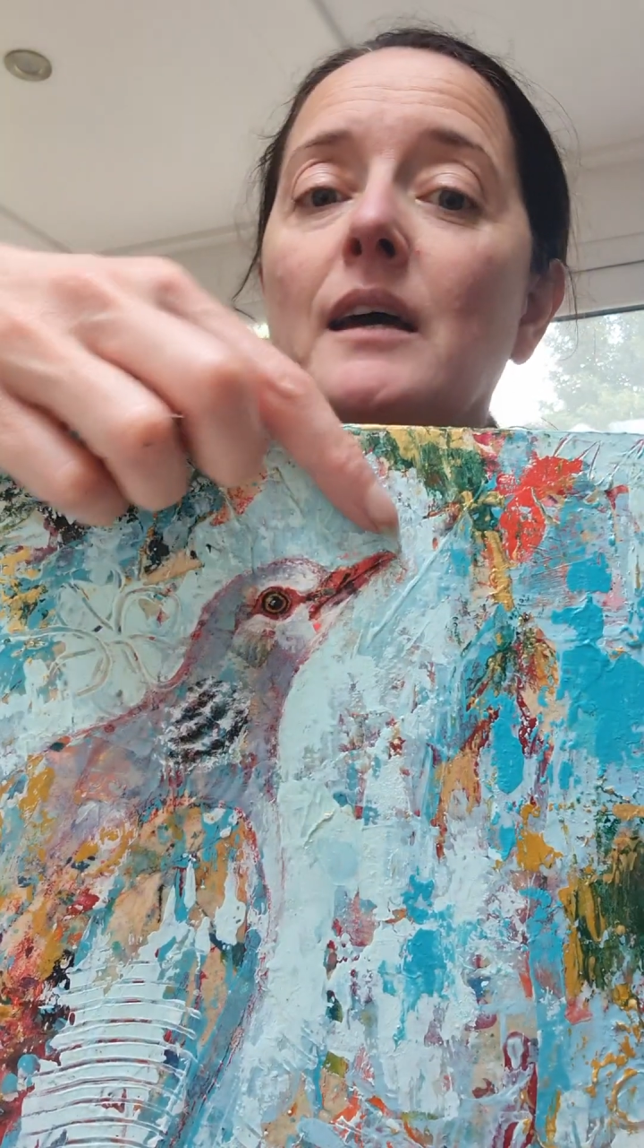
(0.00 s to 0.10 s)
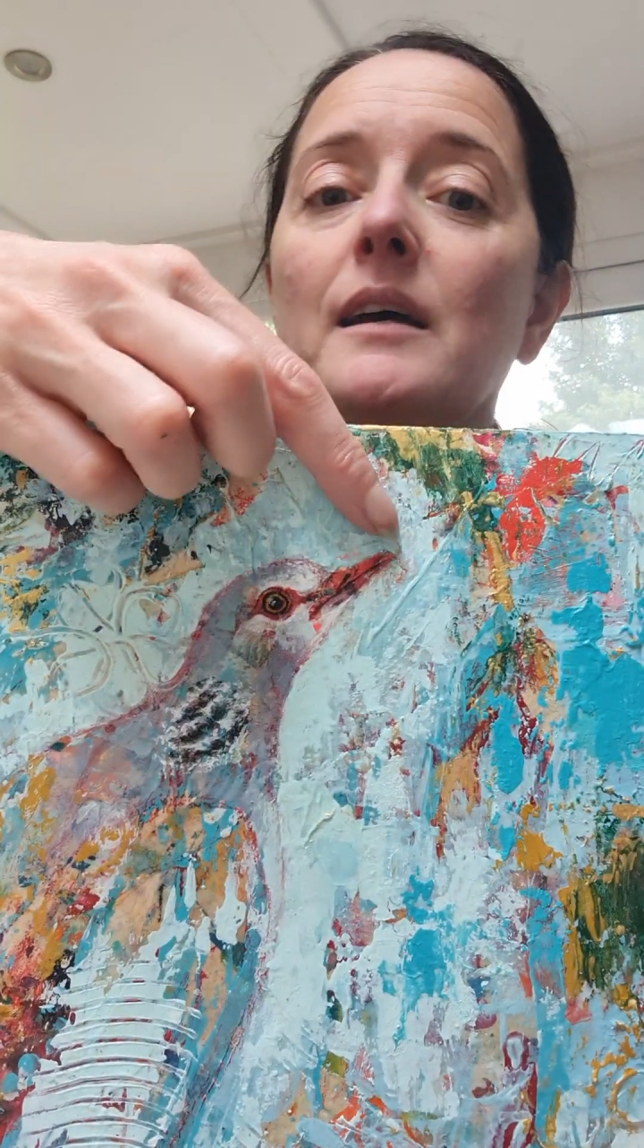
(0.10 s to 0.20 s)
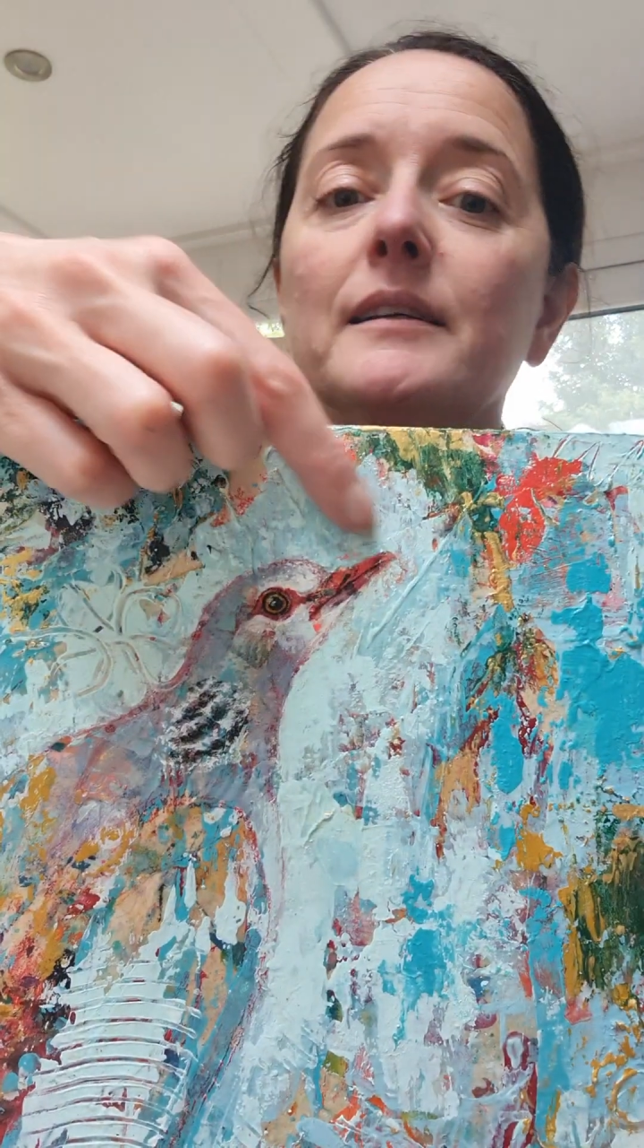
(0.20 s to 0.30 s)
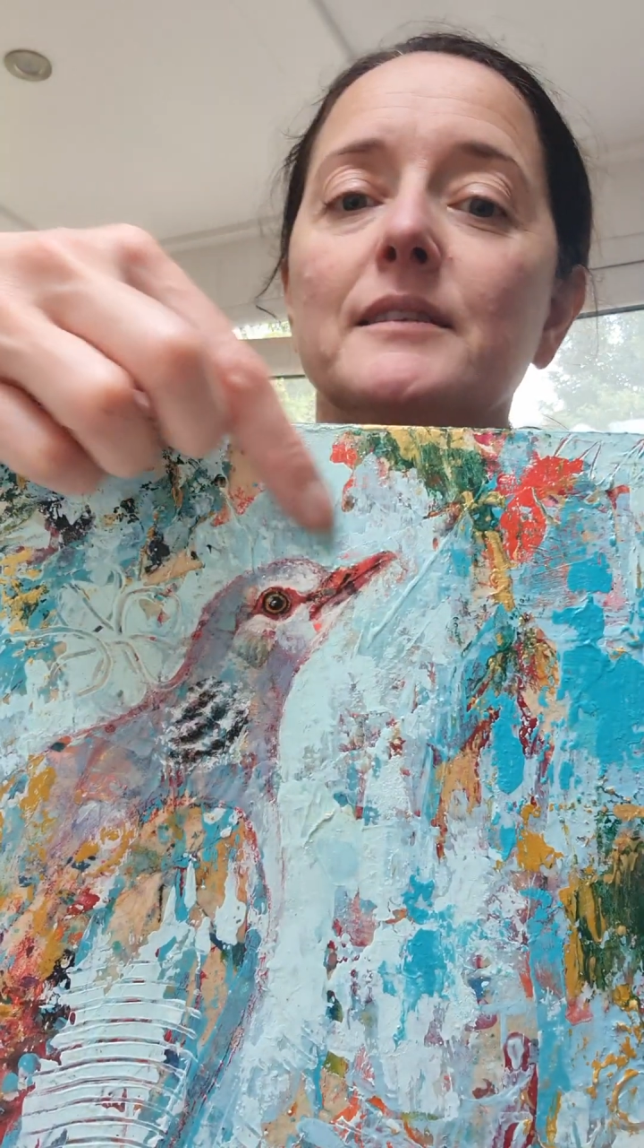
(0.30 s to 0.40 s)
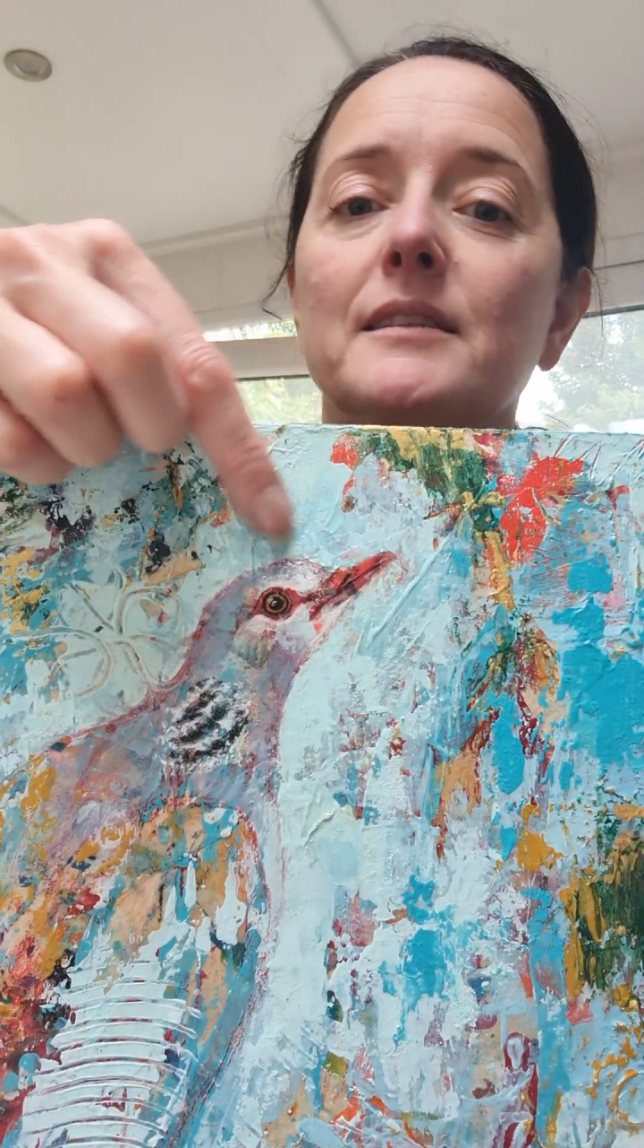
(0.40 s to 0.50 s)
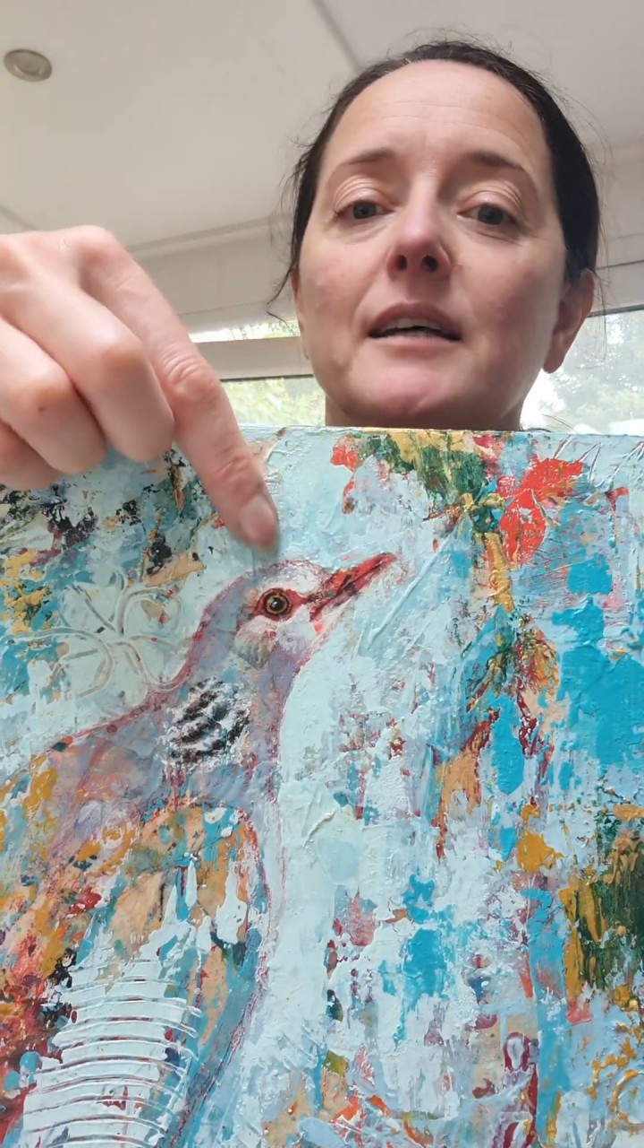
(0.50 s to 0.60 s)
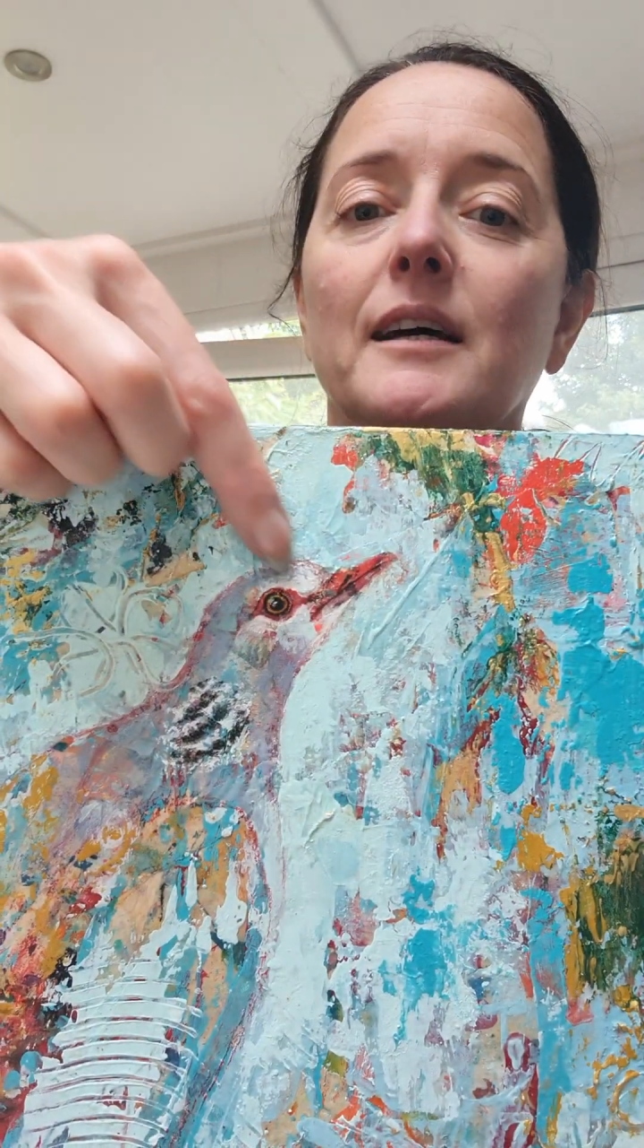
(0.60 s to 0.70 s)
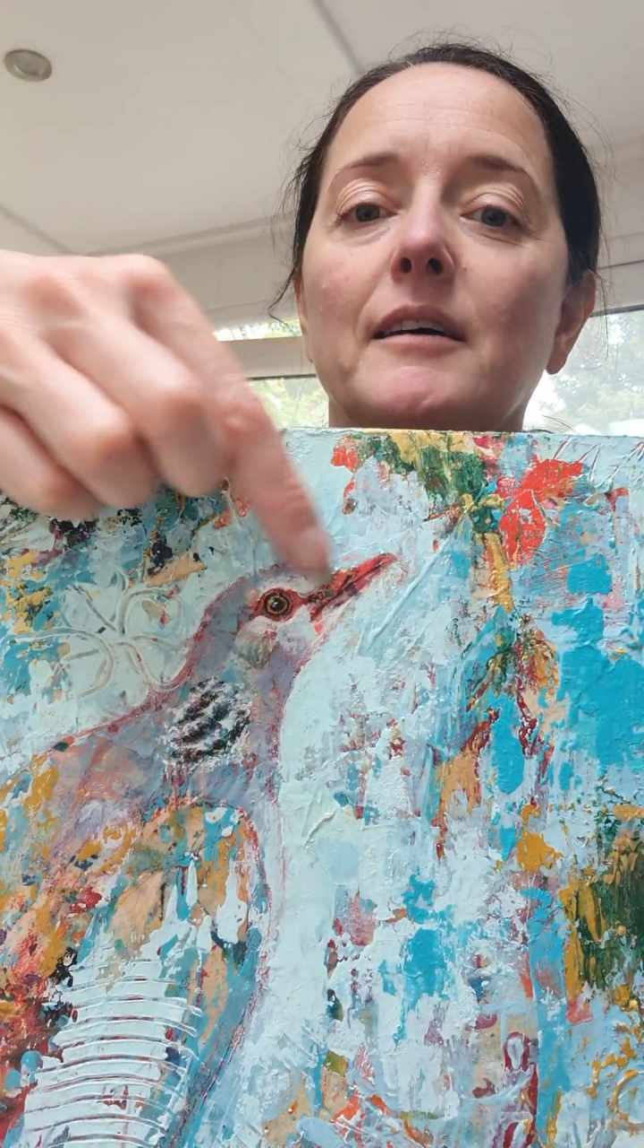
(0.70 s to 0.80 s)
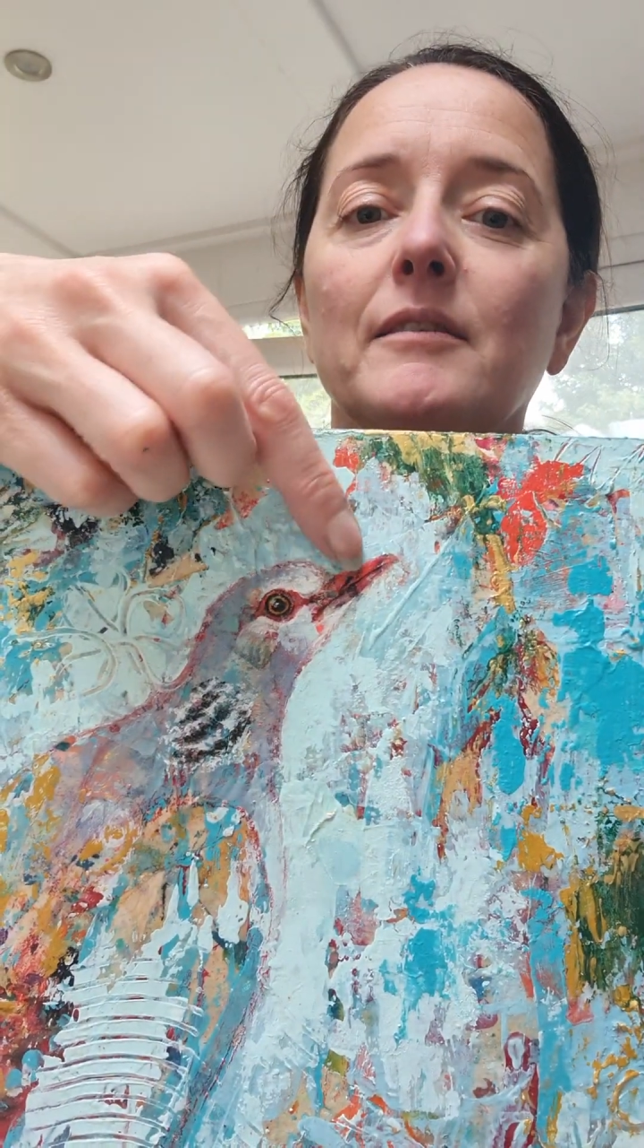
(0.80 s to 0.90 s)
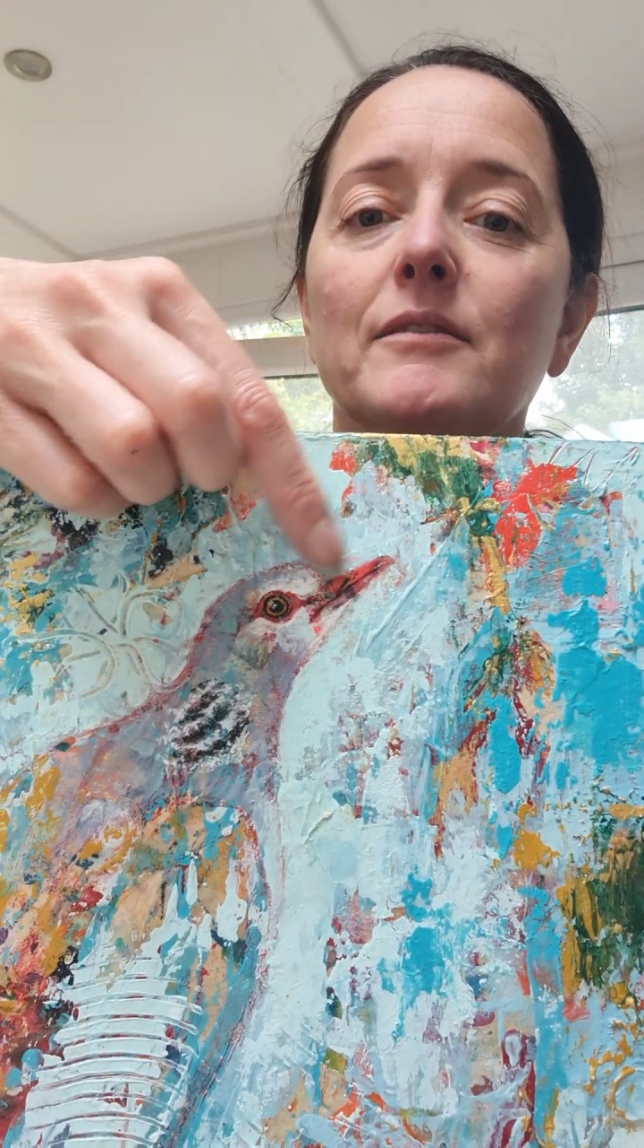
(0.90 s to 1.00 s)
it's
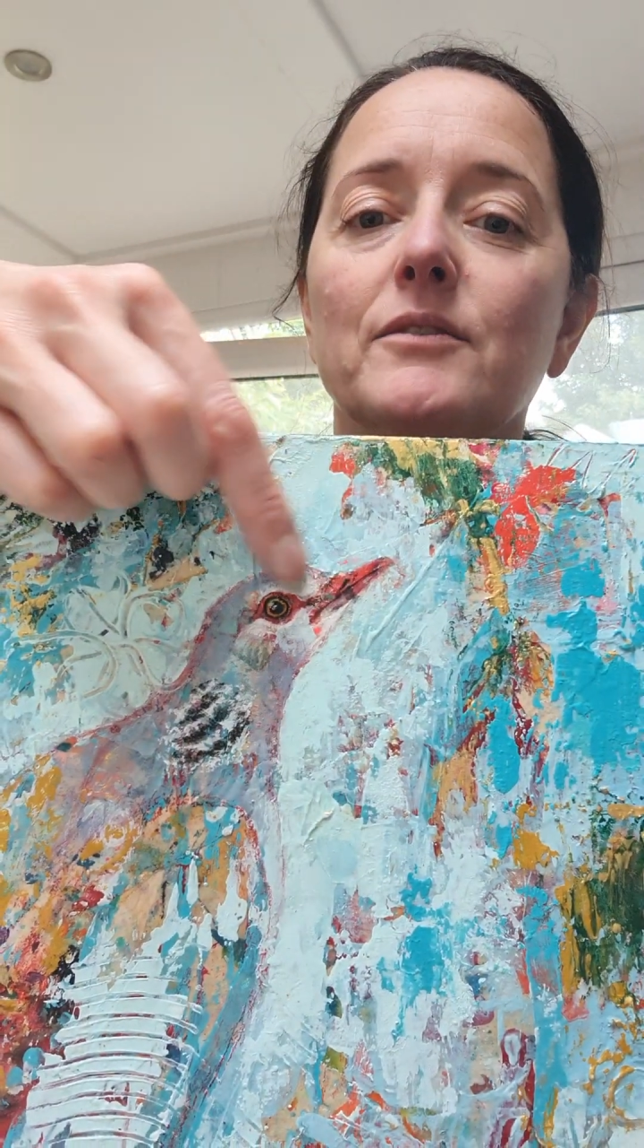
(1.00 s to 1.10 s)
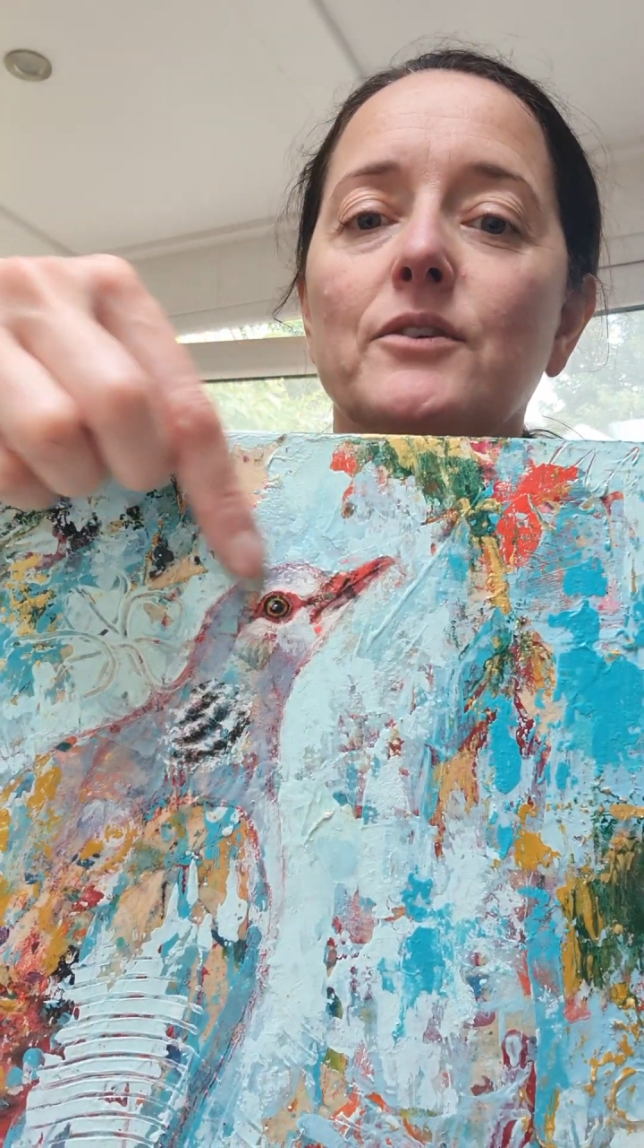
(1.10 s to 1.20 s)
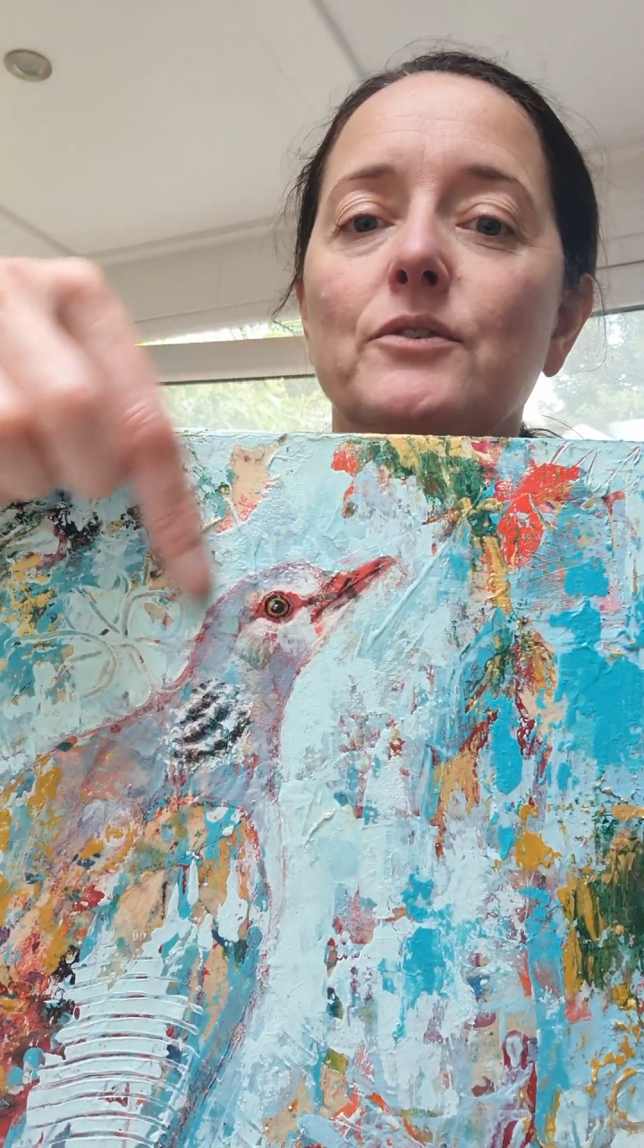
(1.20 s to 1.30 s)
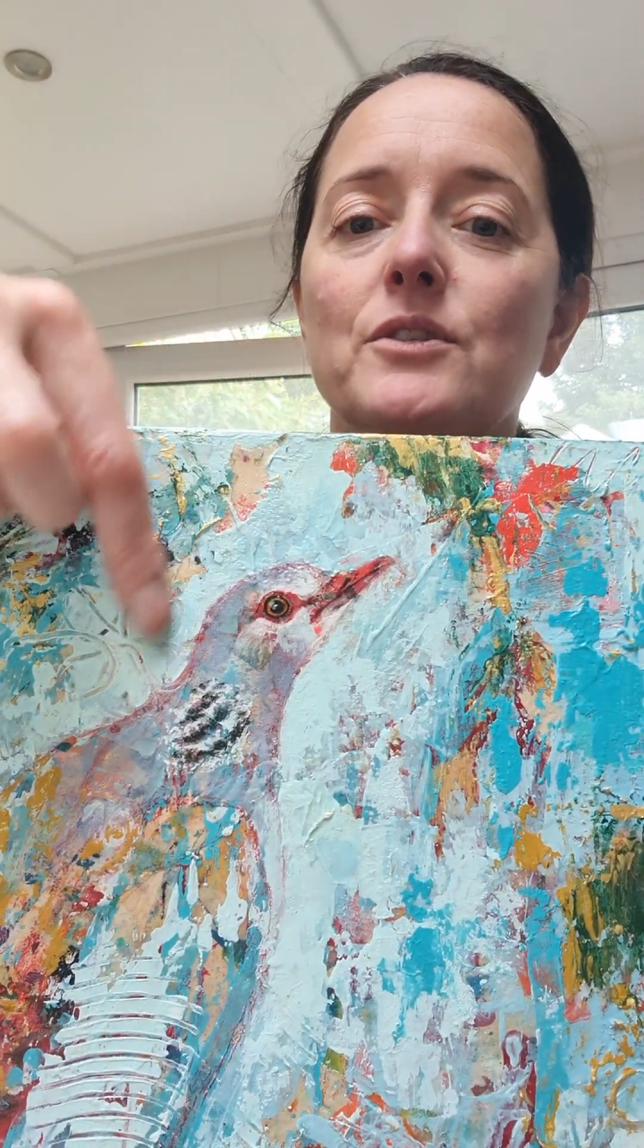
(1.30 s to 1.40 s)
so